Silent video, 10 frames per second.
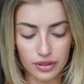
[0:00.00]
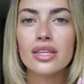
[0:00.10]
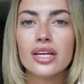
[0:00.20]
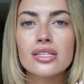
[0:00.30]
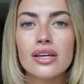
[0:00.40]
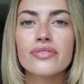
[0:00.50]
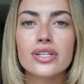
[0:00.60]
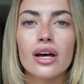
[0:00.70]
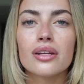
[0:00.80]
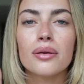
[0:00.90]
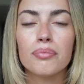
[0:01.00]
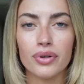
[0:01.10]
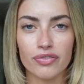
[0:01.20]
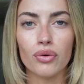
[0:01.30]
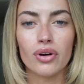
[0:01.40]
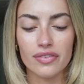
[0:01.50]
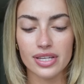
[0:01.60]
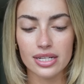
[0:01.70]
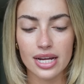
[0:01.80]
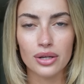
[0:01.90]
Things I've done before I've
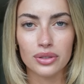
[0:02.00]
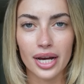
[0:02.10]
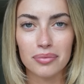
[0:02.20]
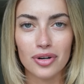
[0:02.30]
sat down on camera.